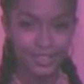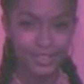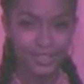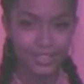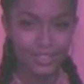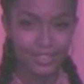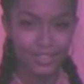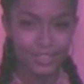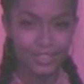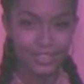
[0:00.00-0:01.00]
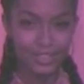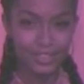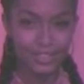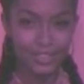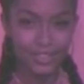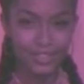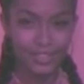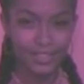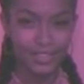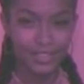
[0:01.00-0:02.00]

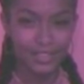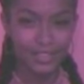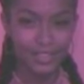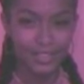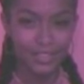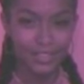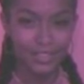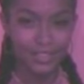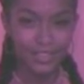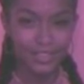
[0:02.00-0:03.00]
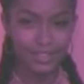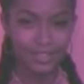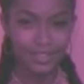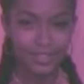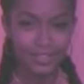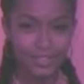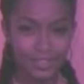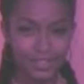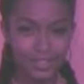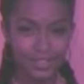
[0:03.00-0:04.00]

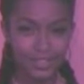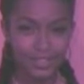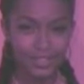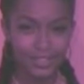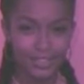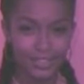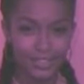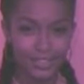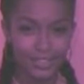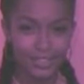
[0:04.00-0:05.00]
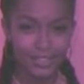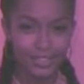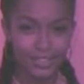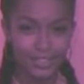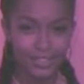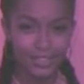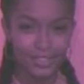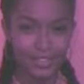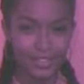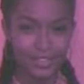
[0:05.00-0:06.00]

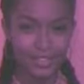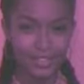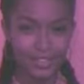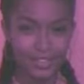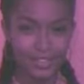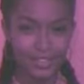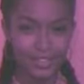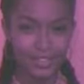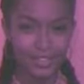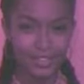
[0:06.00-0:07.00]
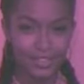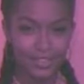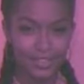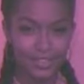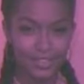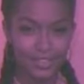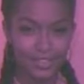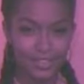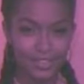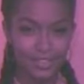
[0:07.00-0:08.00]
This person isn't speaking.